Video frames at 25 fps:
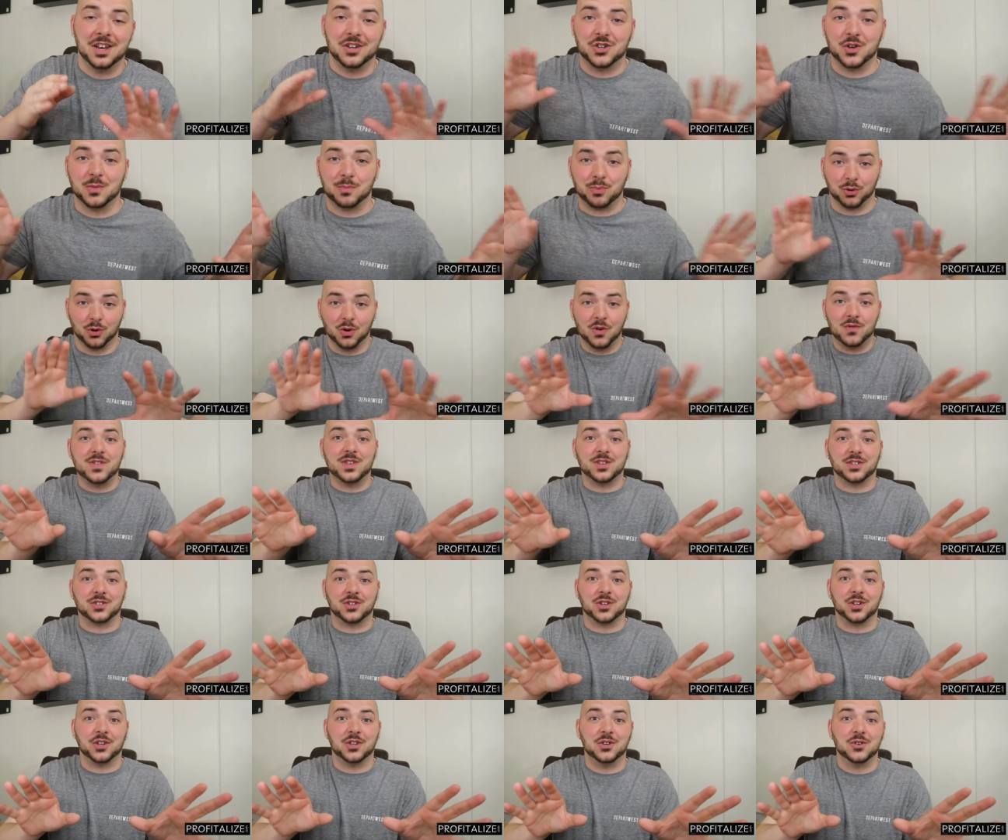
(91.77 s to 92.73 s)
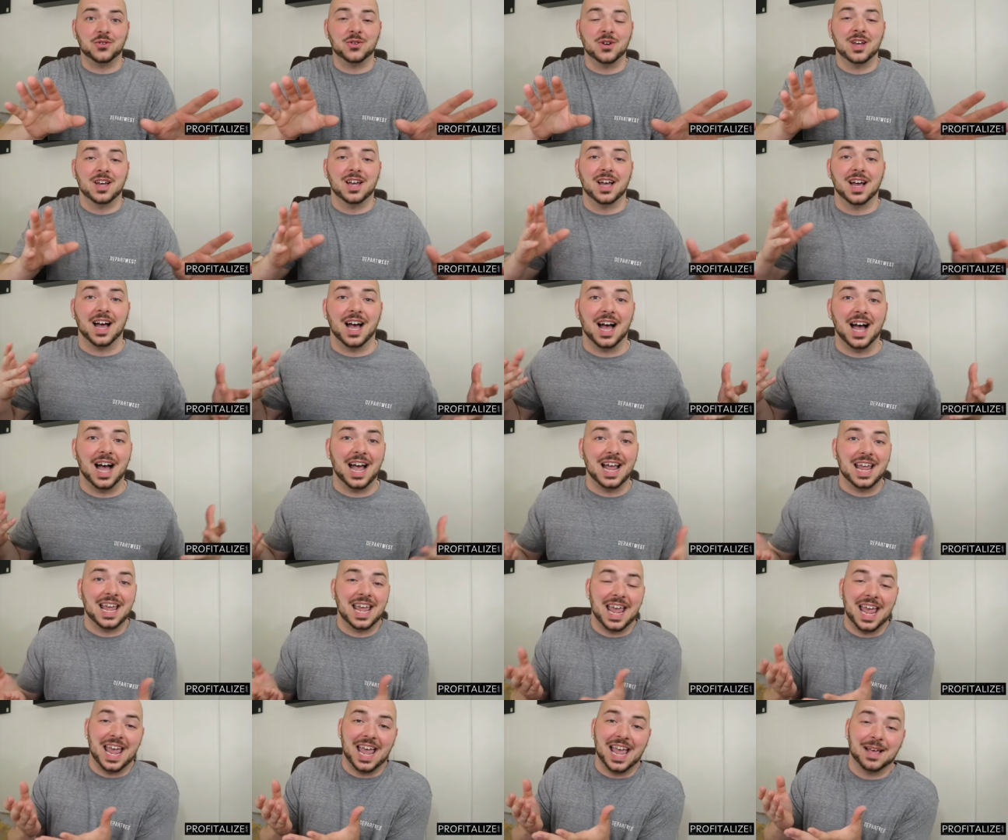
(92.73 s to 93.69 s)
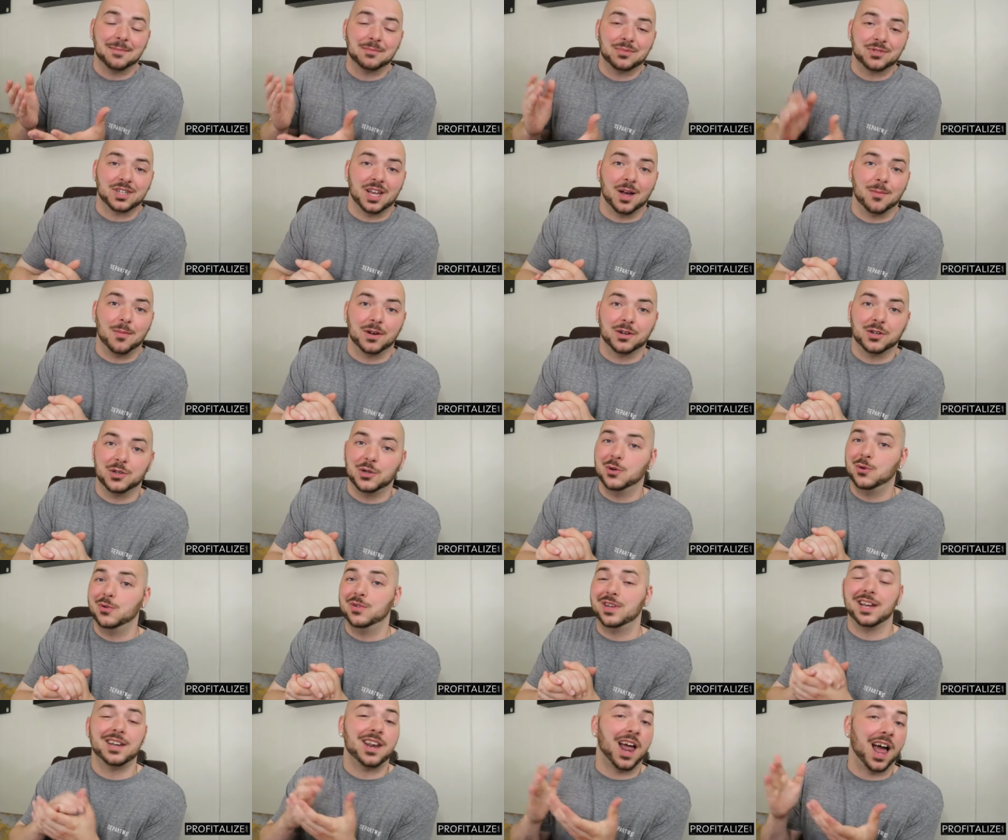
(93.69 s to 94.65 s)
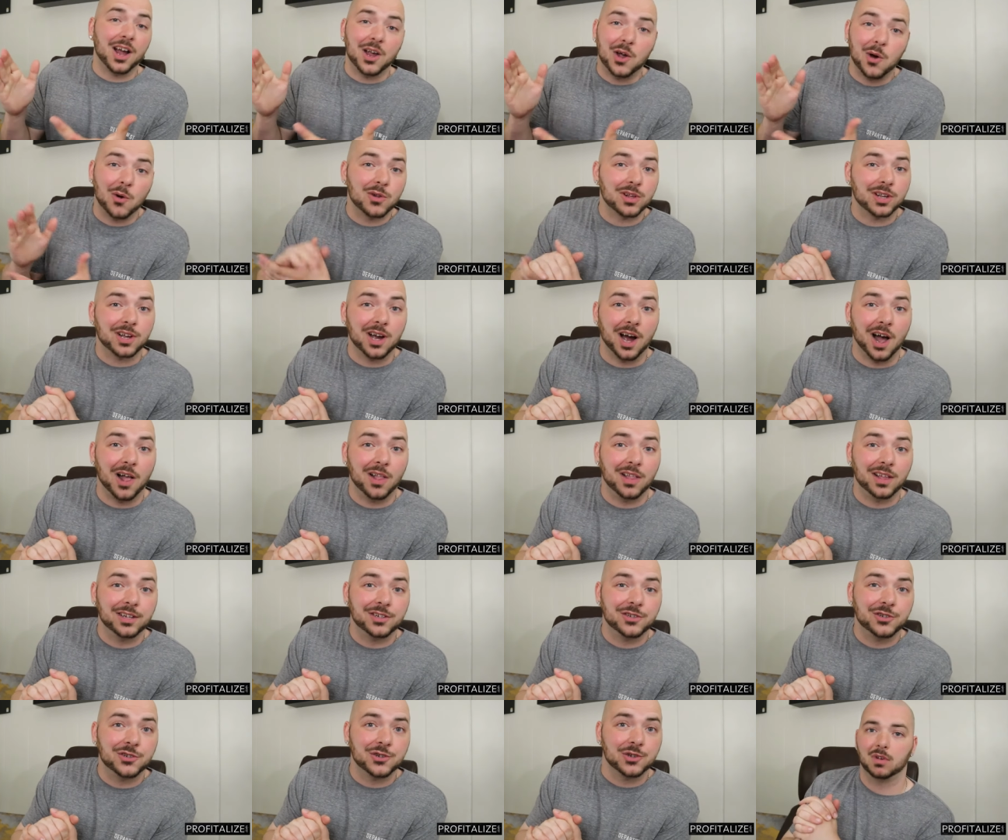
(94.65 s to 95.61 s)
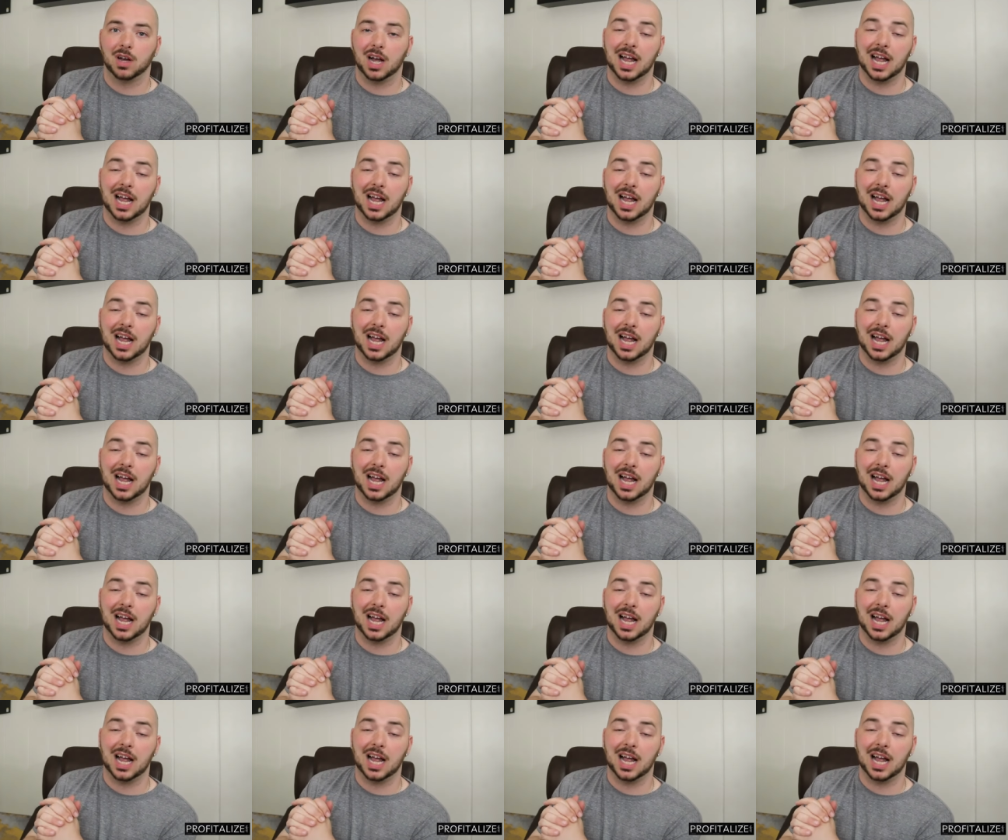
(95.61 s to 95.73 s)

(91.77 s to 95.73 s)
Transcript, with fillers: To prove this to you, I am someone who did not go to college.